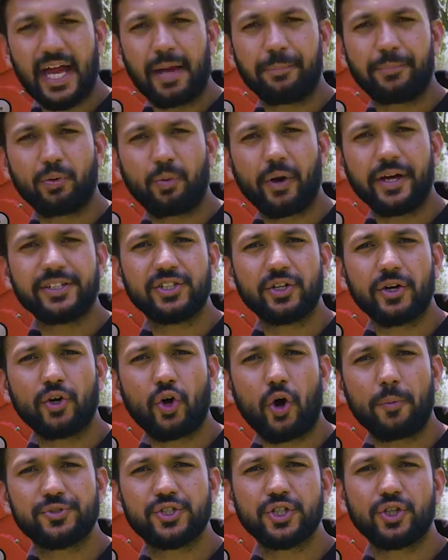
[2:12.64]
and provides you an
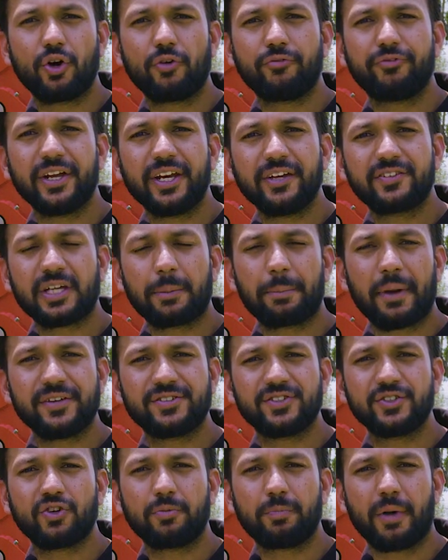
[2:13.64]
option of various
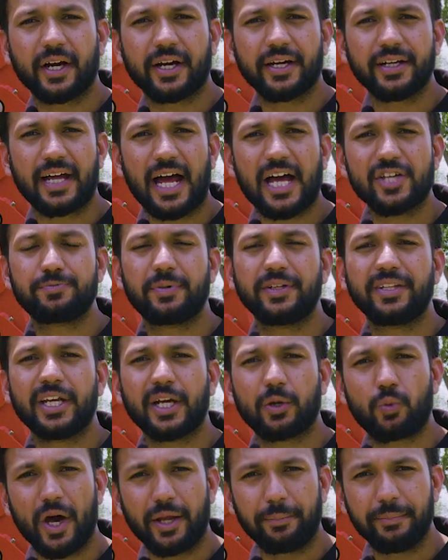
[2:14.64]
capacities of bucket as per the
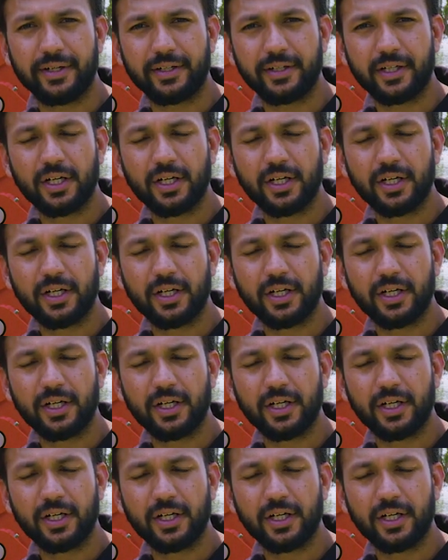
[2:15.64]
requirement.